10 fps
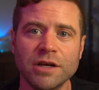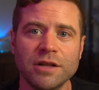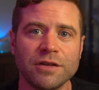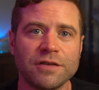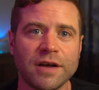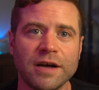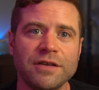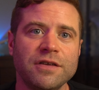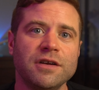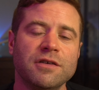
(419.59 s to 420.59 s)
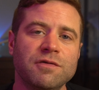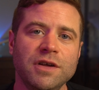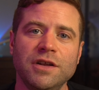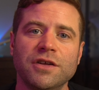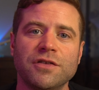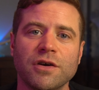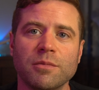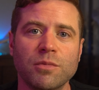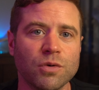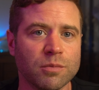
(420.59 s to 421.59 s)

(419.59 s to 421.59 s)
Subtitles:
The size and convenience are more